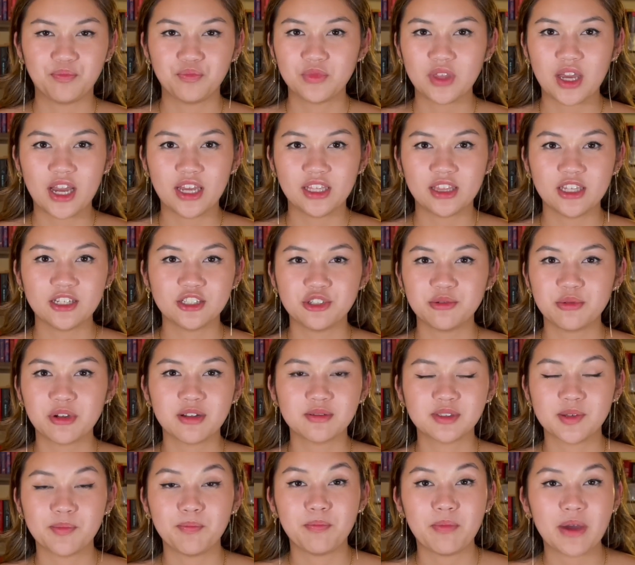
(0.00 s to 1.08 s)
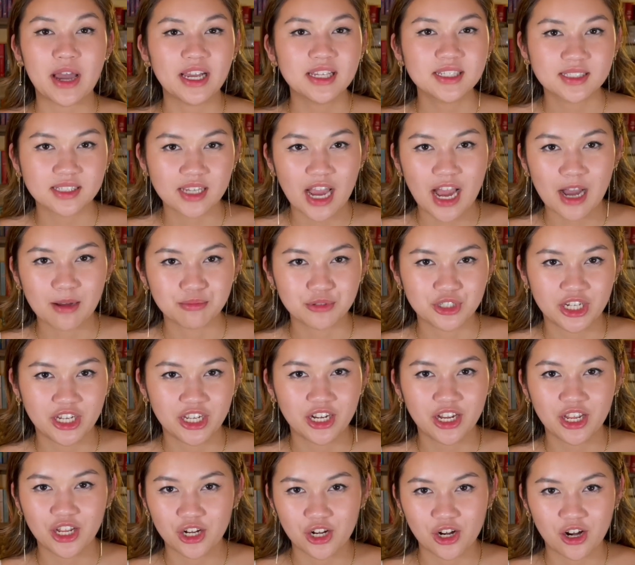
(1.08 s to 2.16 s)
I think she becomes the best captain
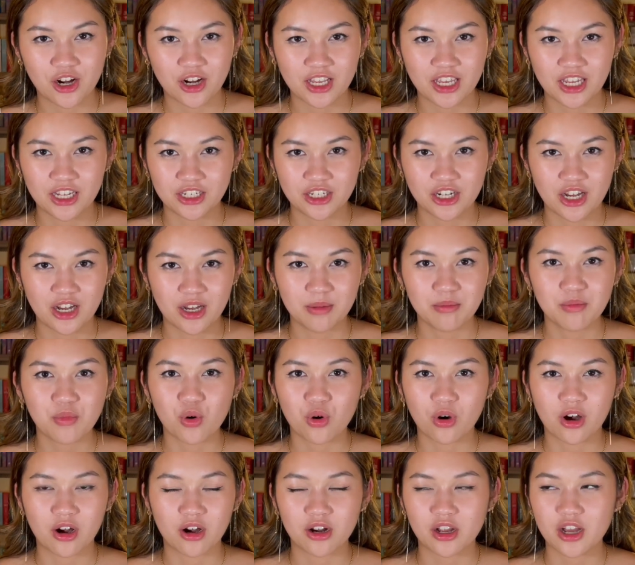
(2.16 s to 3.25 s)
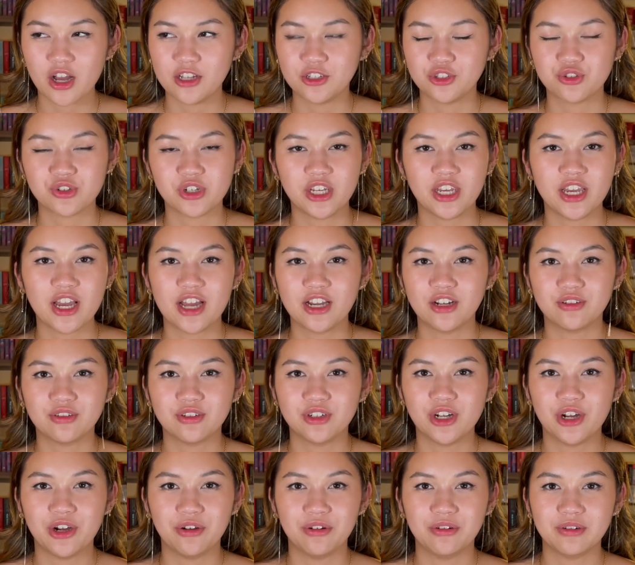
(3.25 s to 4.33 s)
in her kingdom or country. I don't
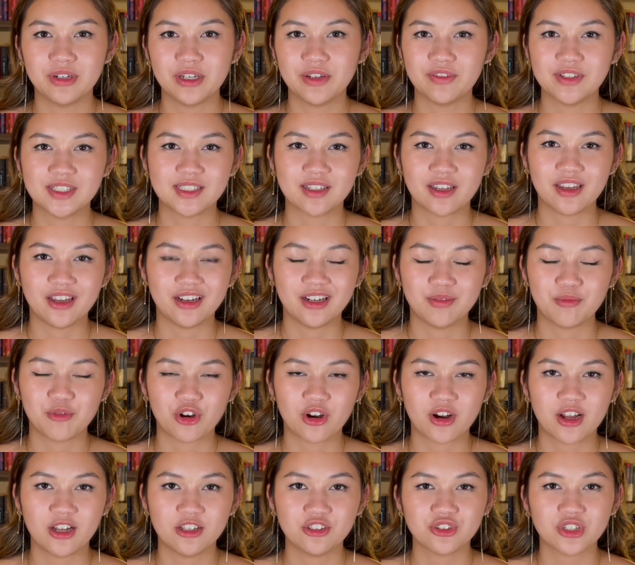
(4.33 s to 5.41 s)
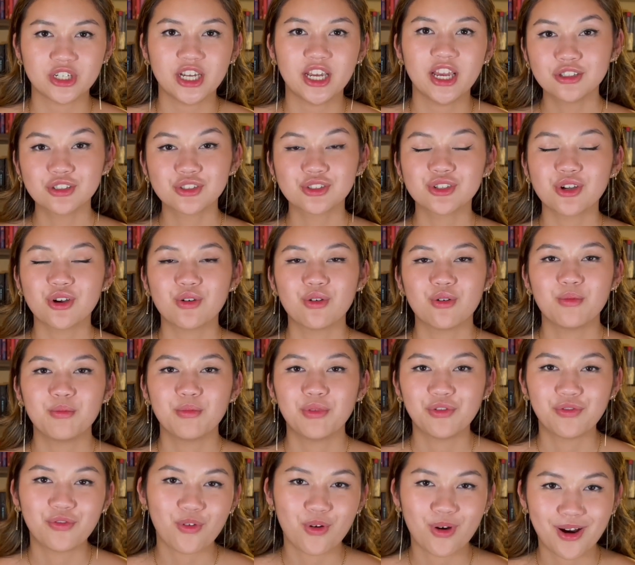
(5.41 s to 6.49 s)
know if it's a kingdom or a country. So
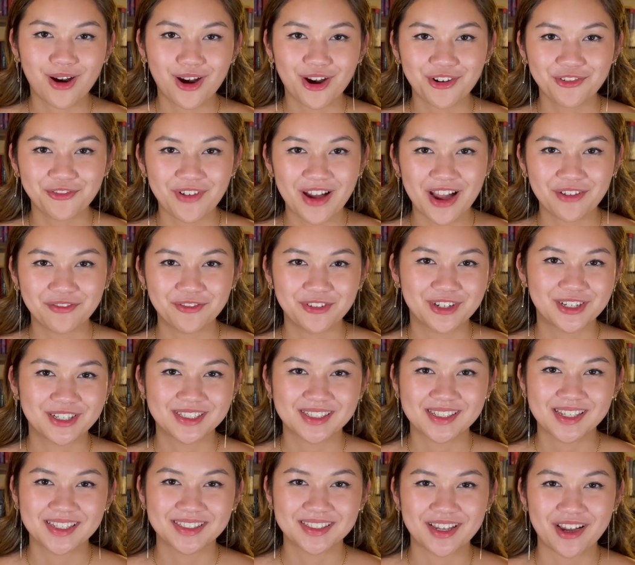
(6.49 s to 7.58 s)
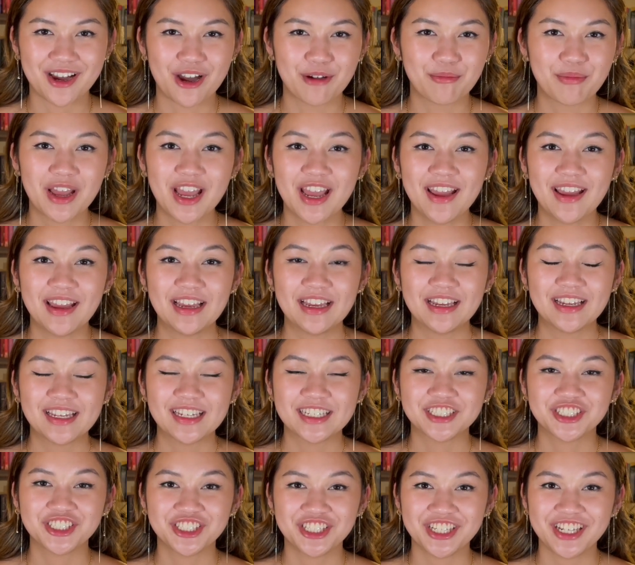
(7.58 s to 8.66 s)
before her 5 years is up,
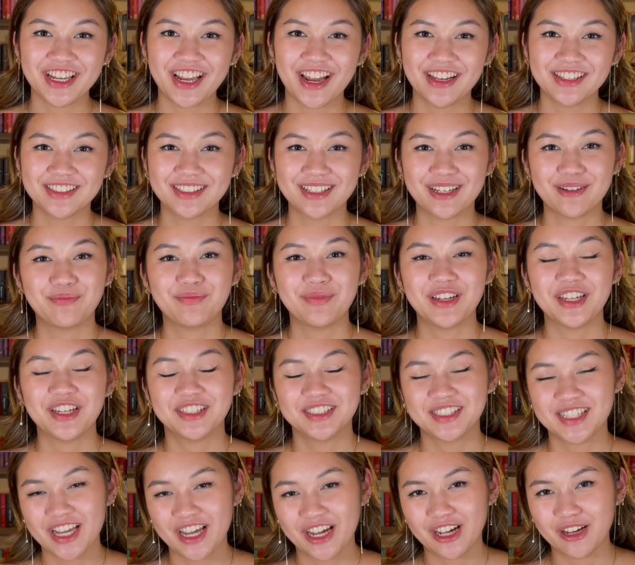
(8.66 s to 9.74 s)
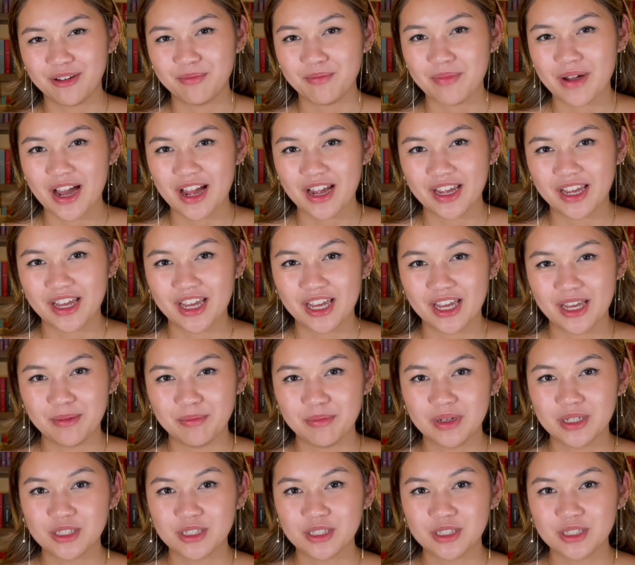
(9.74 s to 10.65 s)
she ends up being taken by him